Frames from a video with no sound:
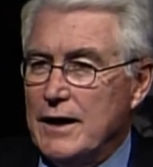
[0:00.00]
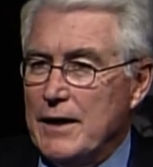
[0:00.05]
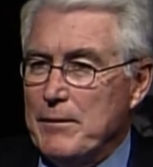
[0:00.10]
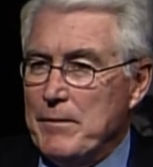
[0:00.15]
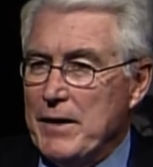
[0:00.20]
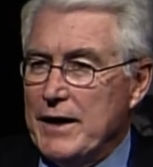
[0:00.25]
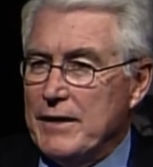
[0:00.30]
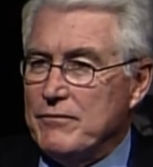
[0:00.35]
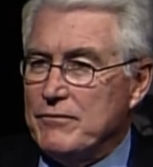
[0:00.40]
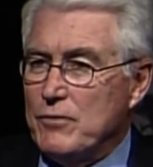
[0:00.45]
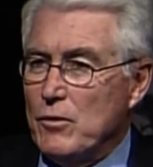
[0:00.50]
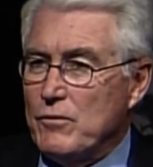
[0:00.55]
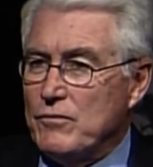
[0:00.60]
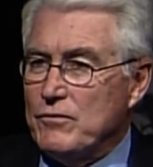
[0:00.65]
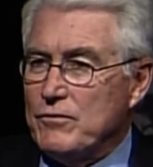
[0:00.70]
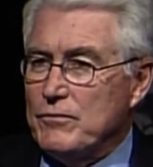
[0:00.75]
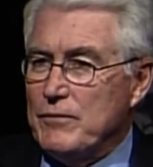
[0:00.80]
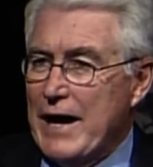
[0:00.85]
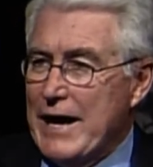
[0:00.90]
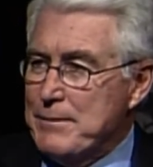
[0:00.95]
might vote
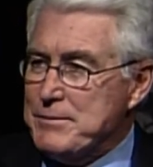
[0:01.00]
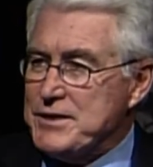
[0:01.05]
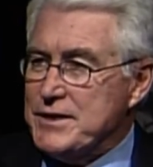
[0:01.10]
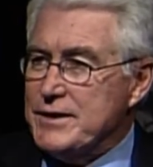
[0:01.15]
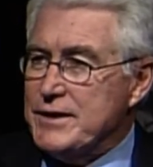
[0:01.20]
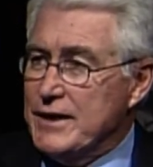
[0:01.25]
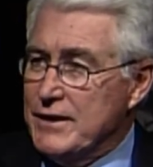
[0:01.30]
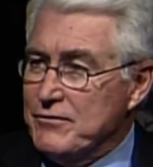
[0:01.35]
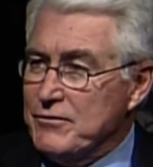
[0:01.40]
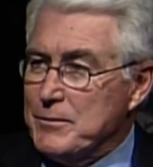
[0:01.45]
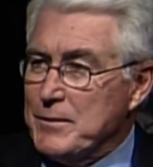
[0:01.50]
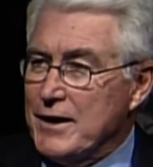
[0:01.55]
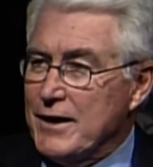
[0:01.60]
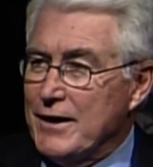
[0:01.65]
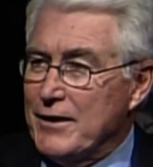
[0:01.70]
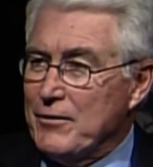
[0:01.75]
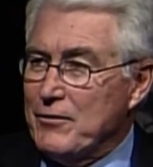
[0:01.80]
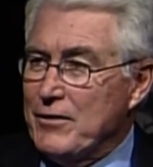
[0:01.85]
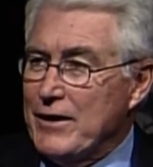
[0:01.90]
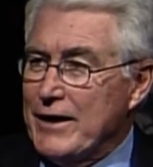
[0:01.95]
absentee from
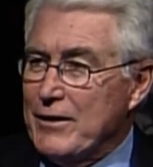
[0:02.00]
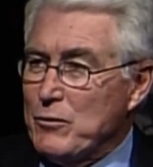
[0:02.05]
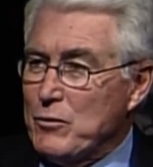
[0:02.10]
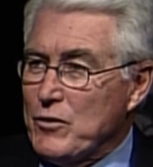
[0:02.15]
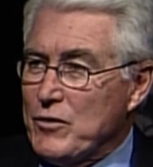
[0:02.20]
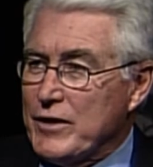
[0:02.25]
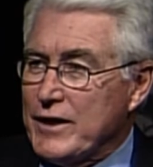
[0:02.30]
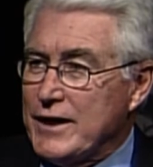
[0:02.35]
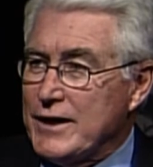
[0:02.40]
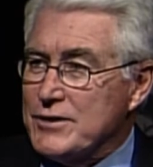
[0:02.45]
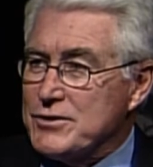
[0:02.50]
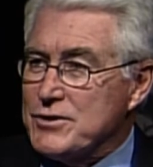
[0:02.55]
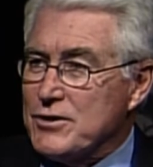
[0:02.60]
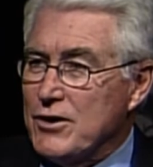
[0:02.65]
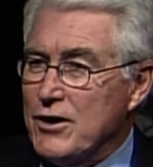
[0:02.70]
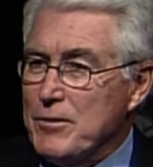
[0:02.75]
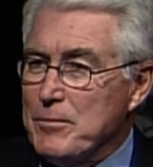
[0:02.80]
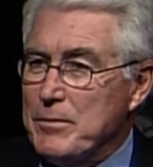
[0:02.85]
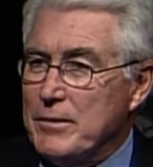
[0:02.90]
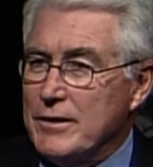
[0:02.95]
Colorado where the kids
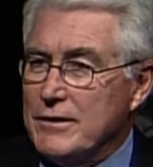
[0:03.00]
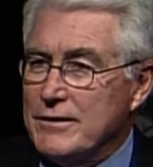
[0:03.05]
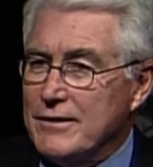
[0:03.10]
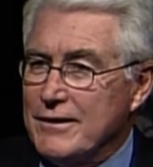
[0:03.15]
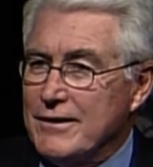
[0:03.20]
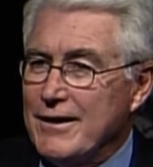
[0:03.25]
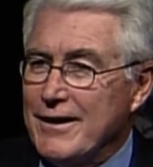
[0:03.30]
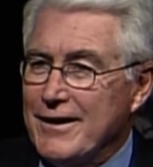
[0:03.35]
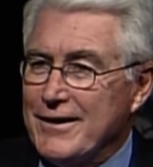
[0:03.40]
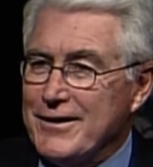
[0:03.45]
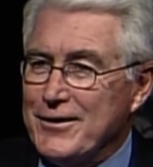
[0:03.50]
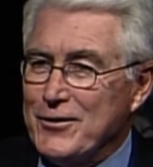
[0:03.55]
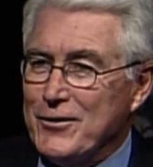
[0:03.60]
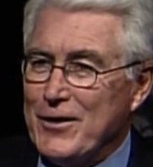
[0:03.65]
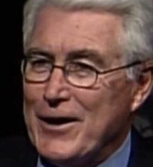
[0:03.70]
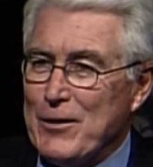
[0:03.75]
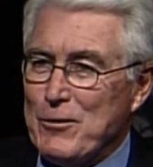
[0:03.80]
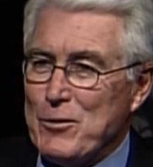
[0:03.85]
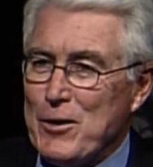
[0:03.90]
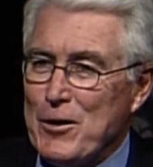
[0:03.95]
are, but, you know,
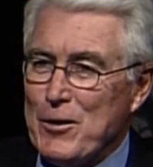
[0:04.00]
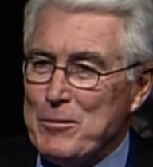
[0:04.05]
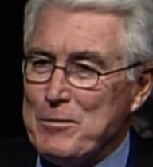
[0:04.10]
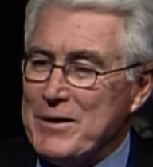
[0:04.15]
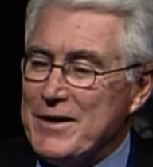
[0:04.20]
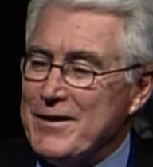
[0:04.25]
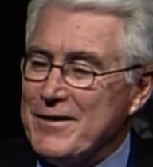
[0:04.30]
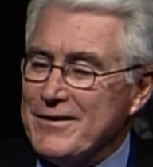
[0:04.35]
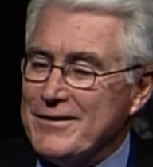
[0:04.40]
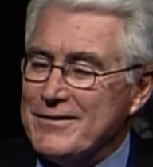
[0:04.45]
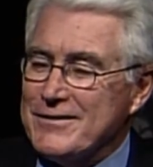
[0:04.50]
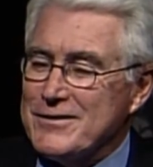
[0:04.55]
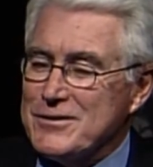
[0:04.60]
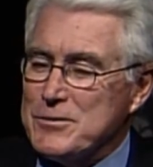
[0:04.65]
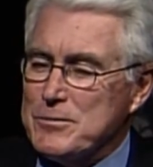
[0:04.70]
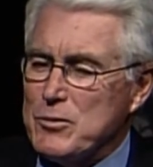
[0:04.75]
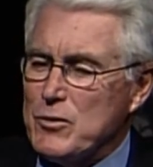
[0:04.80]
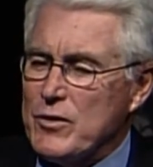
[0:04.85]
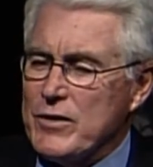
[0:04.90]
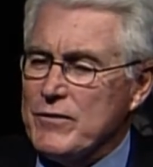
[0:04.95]
I'll be
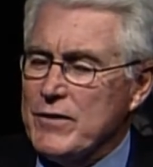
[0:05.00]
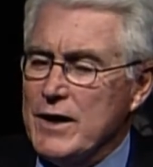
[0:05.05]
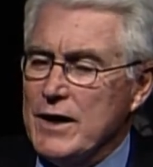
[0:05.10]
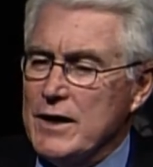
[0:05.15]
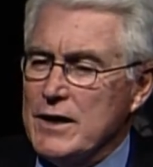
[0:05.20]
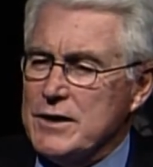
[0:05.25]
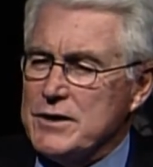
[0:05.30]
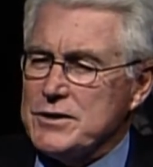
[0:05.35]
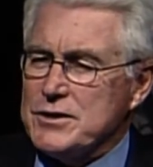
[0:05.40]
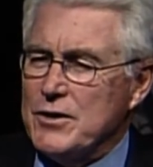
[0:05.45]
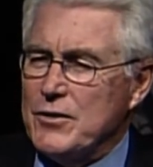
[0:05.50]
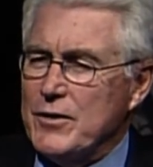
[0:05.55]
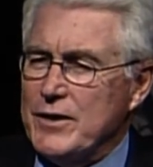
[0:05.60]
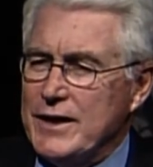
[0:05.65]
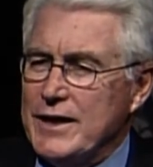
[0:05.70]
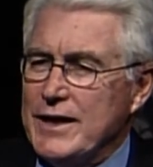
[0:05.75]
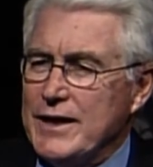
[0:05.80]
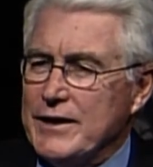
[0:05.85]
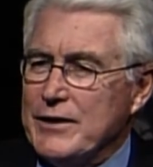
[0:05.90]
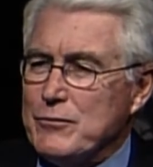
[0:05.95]
supportive. So in
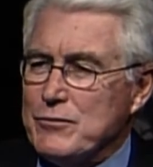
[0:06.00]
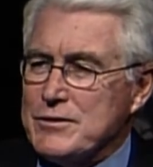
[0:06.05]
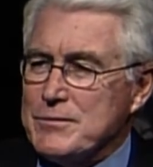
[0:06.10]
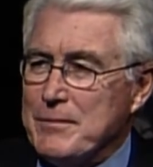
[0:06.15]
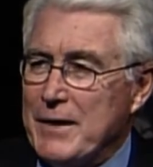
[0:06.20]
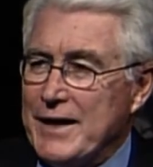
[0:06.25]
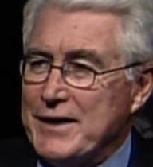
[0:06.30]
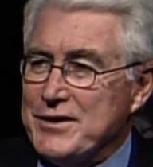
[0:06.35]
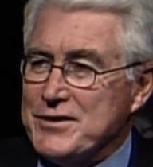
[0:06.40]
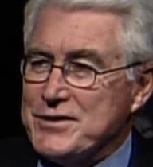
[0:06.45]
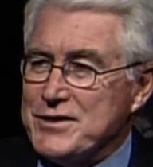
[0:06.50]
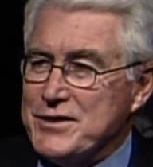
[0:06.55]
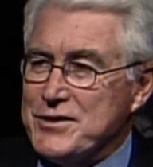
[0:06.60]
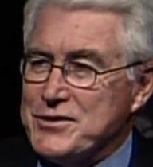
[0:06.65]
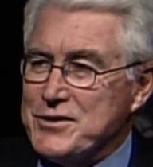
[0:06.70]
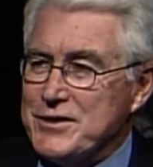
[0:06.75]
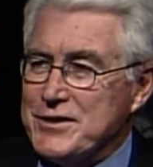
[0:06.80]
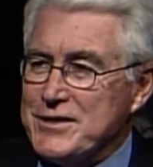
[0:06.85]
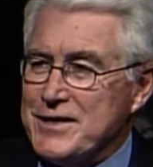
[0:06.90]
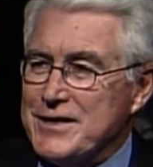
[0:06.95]
the end, it was my
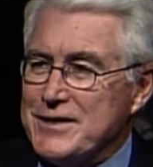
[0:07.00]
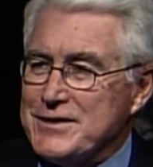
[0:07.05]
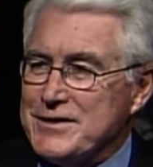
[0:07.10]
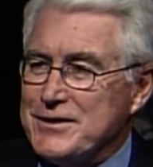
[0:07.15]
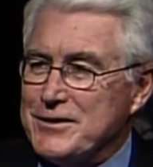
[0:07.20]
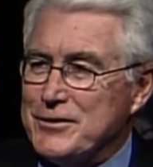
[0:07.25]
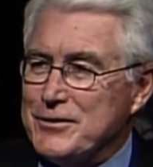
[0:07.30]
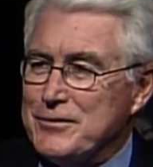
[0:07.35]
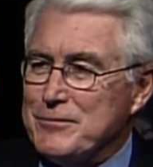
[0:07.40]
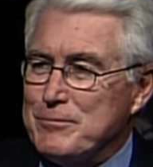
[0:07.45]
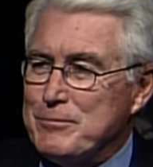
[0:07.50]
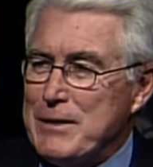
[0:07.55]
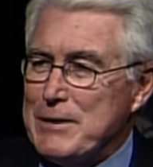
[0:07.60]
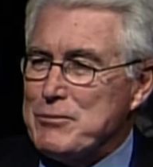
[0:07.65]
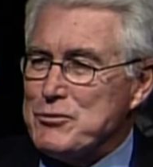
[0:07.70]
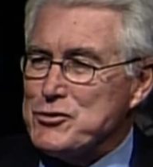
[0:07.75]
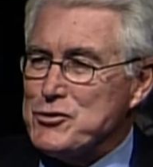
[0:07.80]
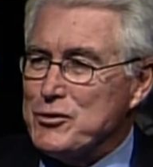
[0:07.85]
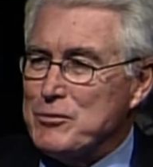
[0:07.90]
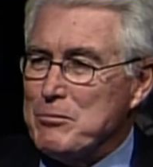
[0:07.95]
decision. It's,
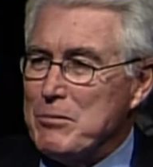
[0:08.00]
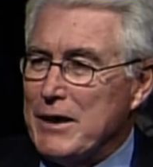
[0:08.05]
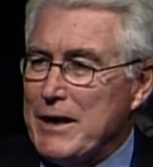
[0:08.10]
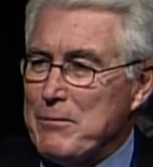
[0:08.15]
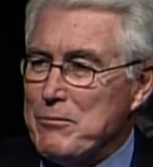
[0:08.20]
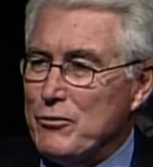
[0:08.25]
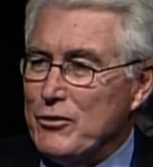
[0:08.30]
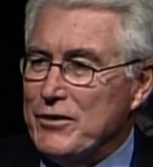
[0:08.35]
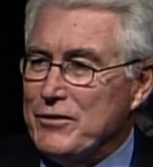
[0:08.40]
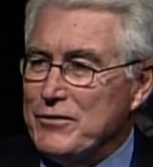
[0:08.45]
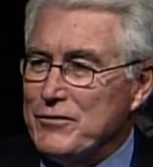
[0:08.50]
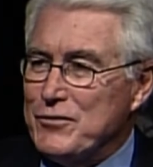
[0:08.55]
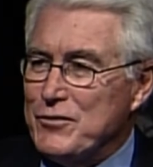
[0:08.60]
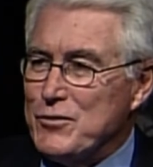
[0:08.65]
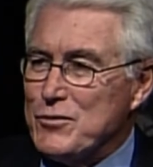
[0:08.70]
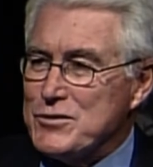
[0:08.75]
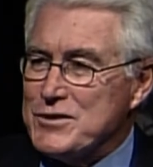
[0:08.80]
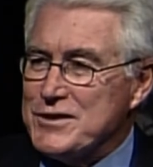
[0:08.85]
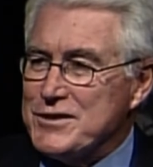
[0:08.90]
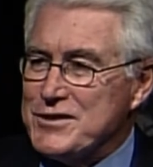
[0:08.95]
people shouldn't blame Brenda for
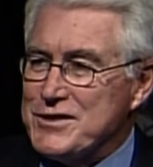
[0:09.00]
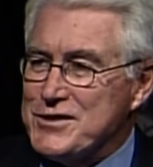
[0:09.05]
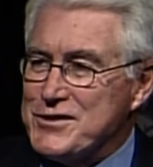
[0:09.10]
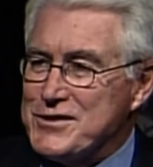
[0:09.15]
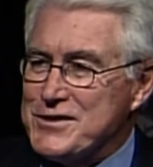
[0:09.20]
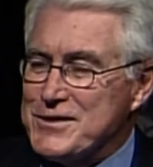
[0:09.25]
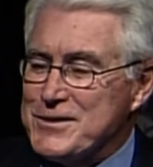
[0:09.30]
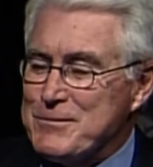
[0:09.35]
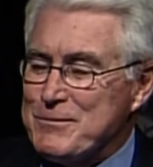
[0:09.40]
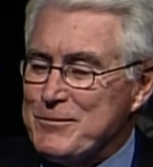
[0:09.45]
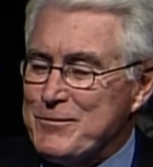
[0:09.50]
those decisions.